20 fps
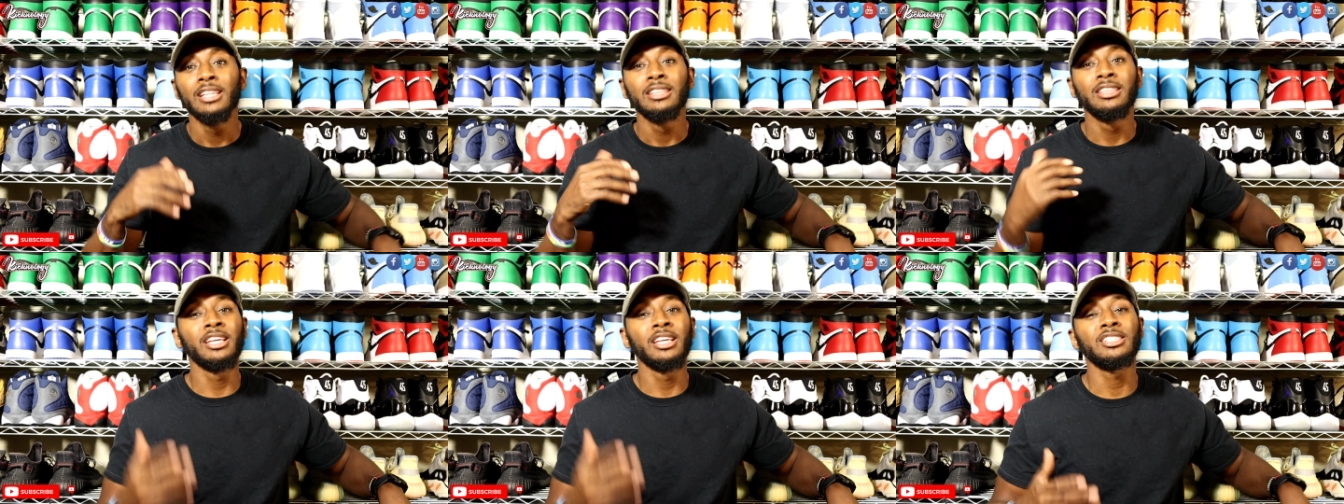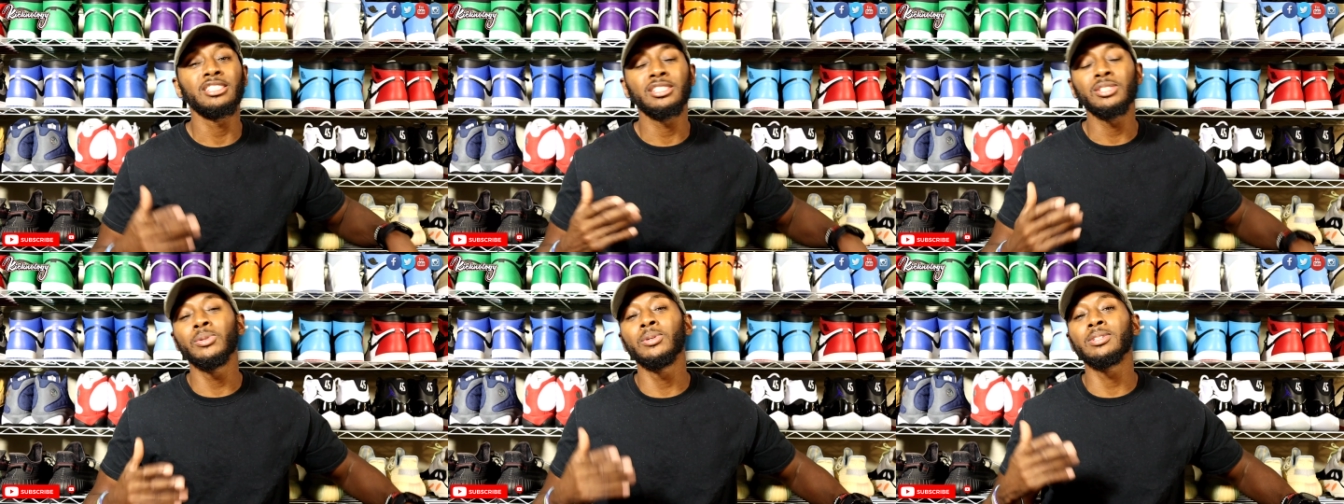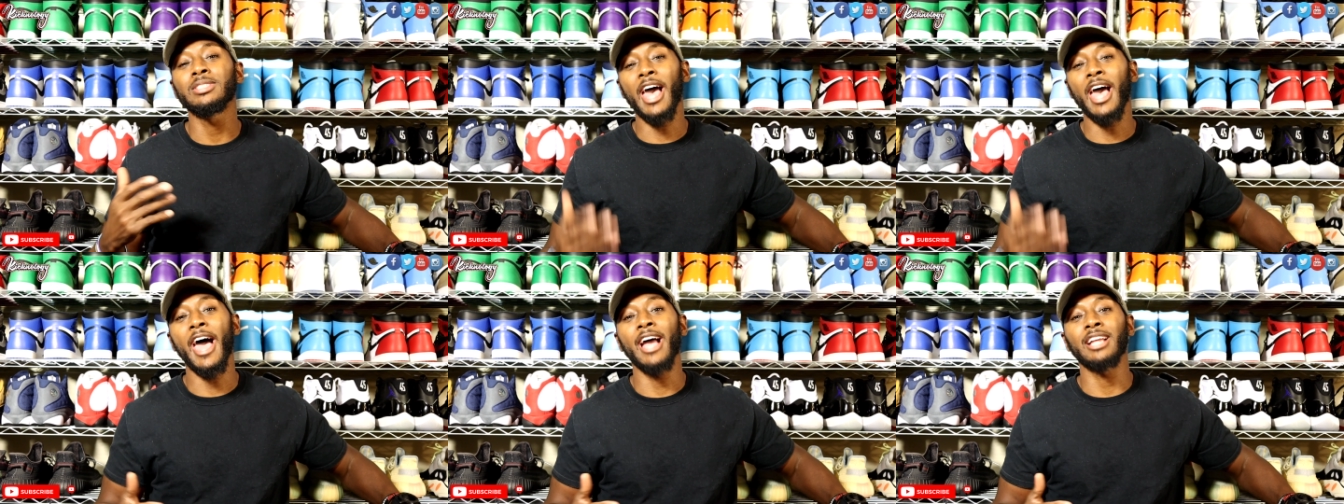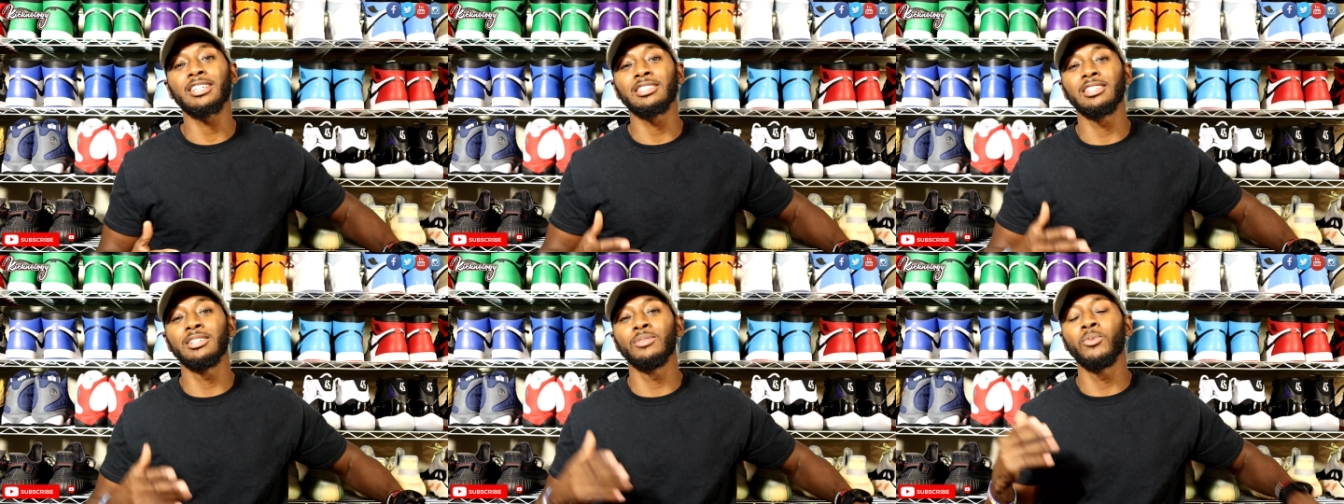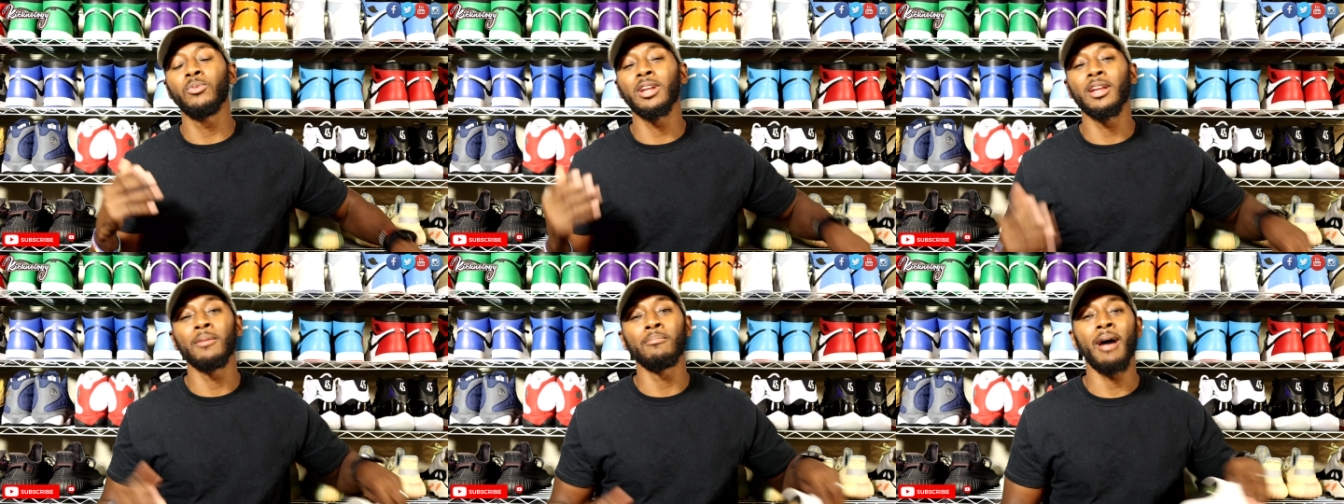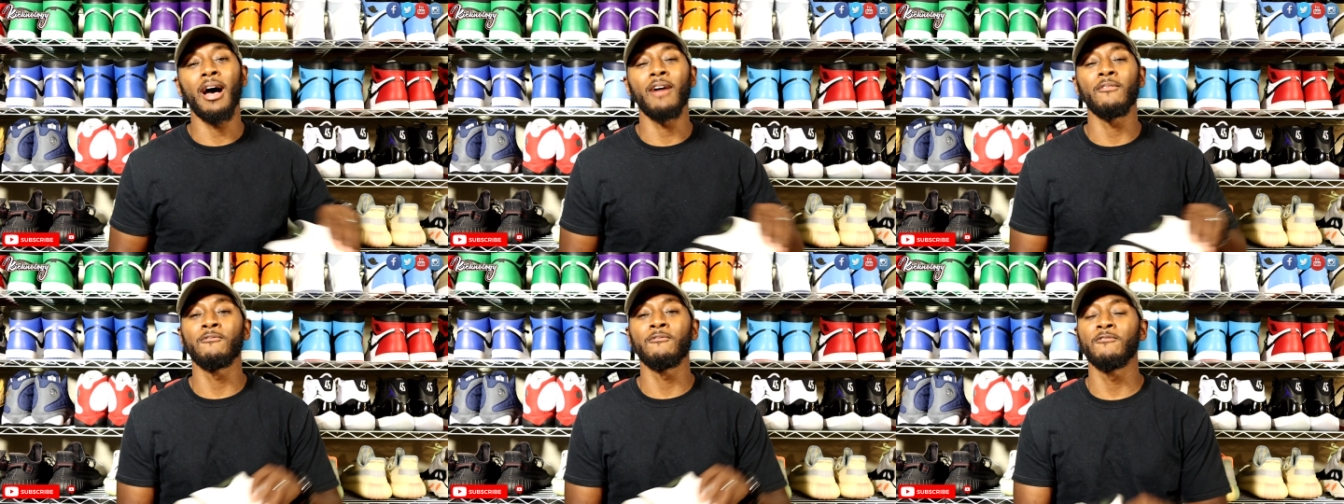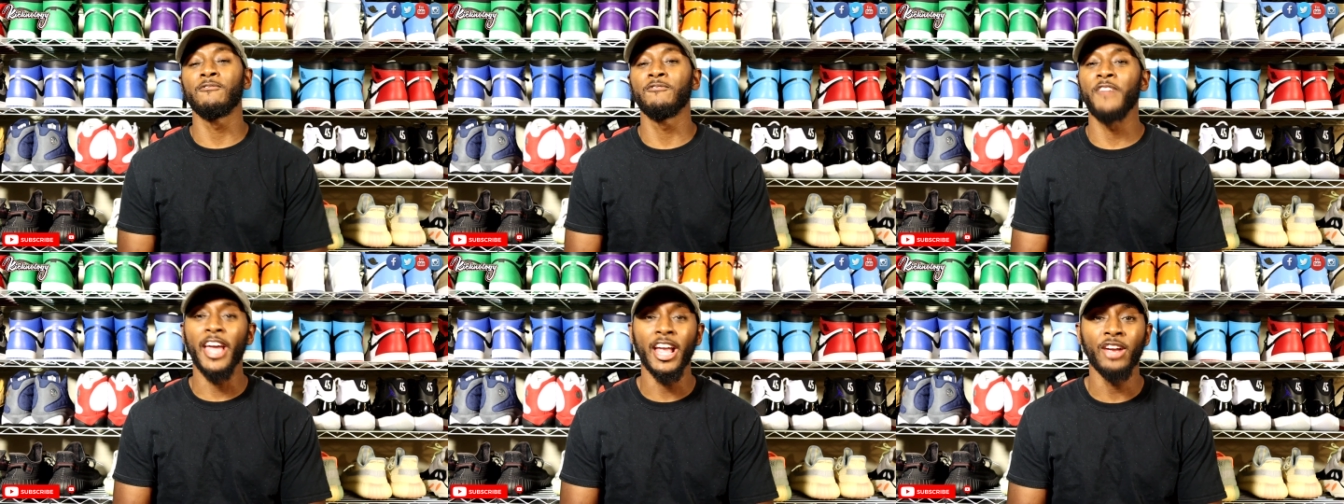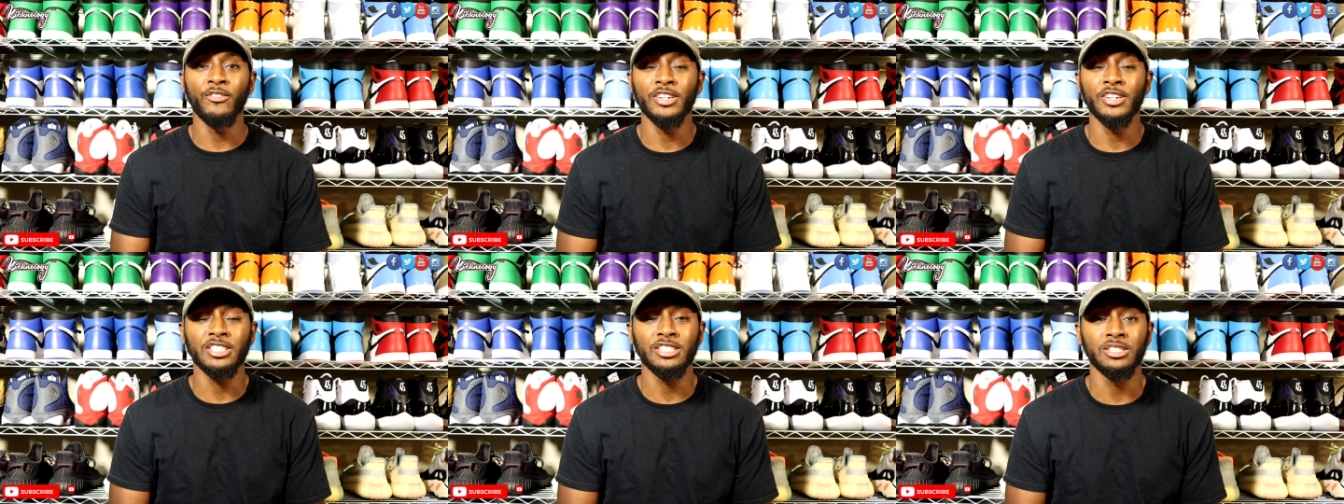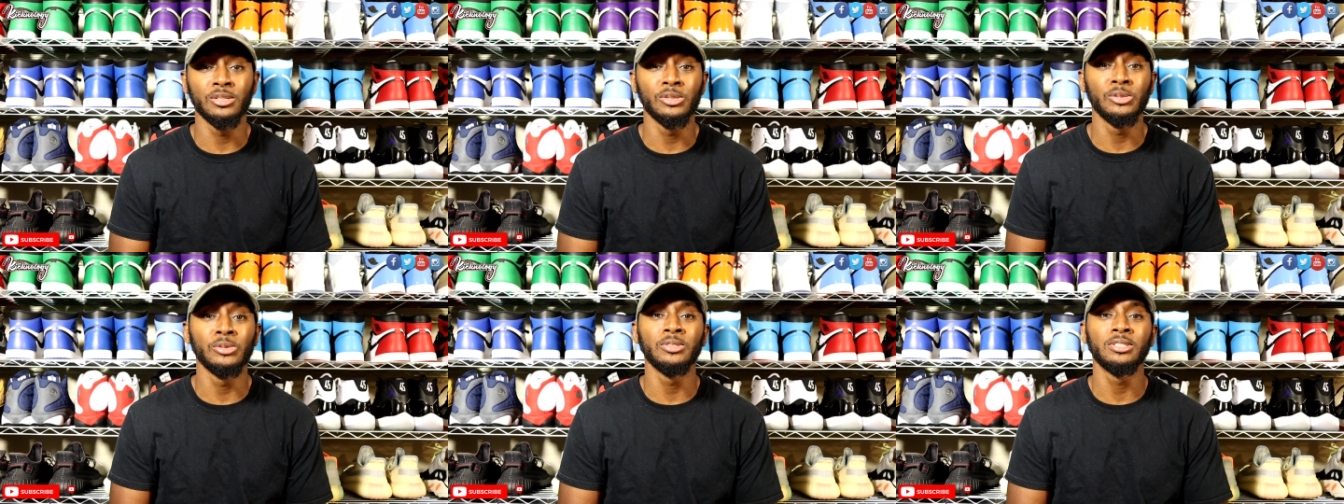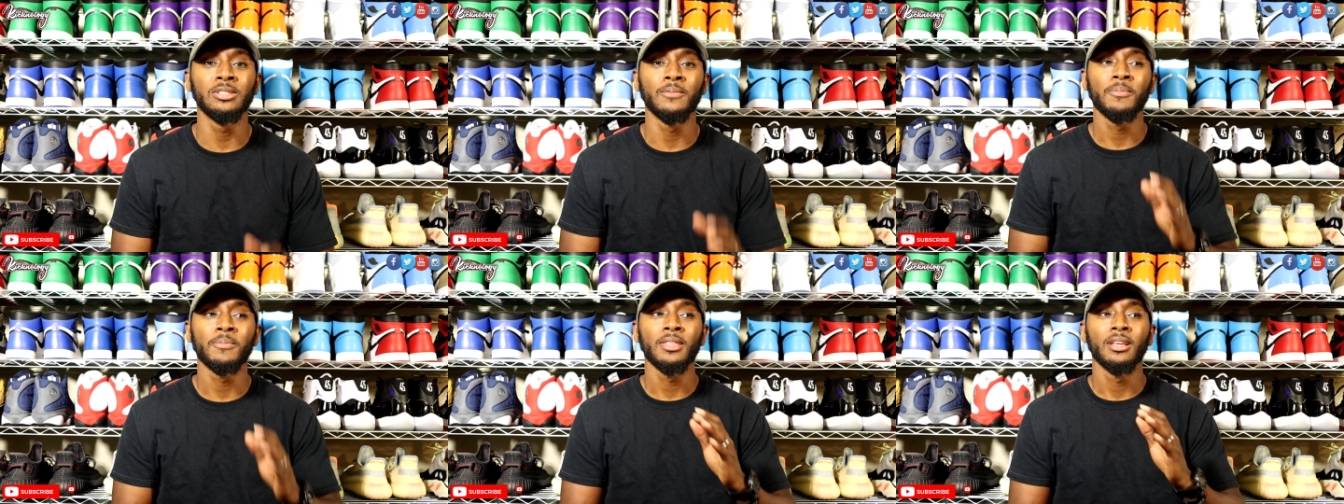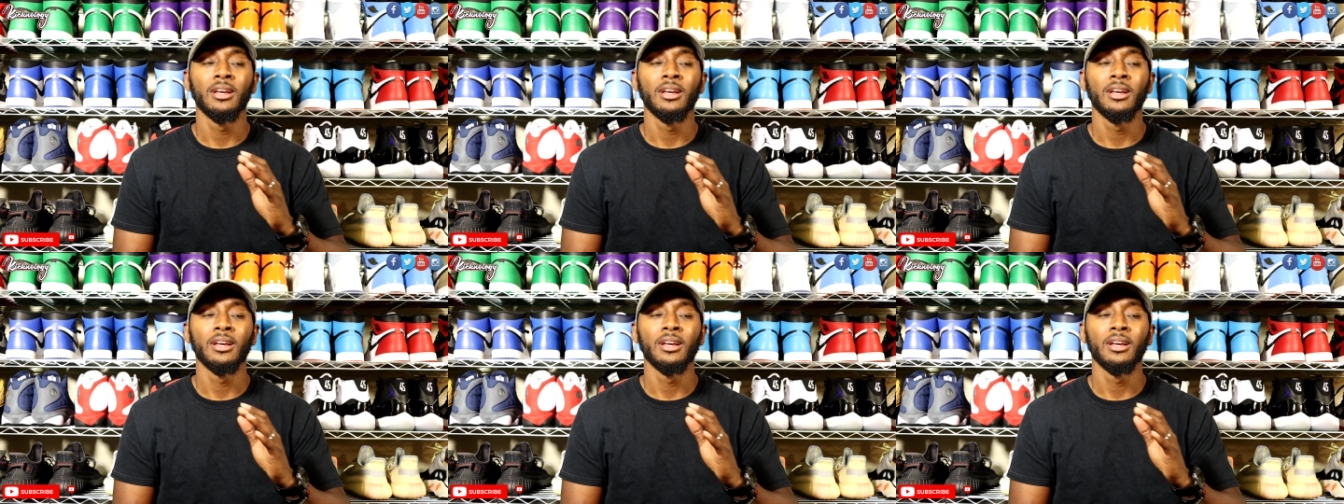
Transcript: This shoe is actually one of my favorite shoes